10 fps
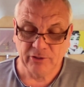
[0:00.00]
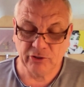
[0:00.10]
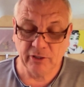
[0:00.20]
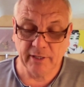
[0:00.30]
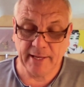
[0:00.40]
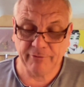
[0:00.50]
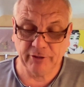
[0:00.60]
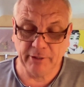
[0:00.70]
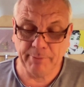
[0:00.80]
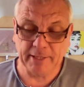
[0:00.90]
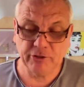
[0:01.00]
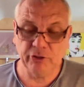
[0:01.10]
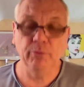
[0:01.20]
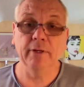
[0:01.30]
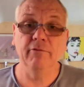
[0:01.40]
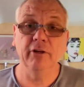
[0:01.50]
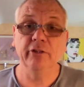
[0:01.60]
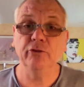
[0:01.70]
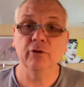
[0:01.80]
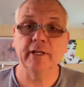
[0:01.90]
certainly after the past, you will have
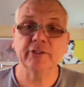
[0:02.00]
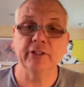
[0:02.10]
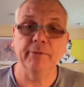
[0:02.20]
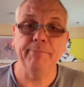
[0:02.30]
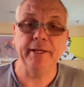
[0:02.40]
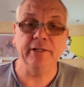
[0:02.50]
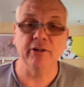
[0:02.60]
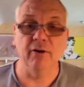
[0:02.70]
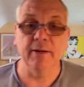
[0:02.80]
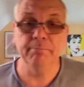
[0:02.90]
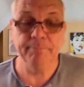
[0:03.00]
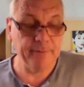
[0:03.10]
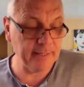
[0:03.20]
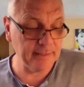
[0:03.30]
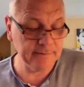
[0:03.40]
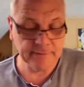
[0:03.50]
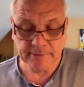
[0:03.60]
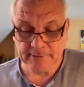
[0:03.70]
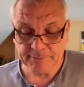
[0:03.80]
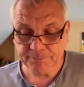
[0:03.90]
learnt your lesson a big time here.
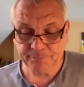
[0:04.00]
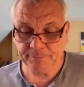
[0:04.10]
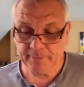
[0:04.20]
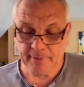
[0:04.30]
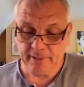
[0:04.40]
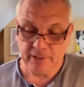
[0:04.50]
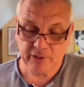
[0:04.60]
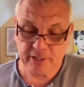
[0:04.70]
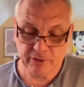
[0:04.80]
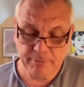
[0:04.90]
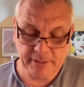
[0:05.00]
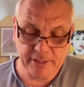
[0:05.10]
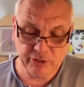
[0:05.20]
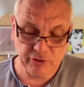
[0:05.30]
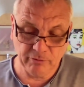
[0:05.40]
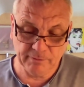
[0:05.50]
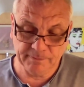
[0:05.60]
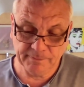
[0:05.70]
Let's get some additional.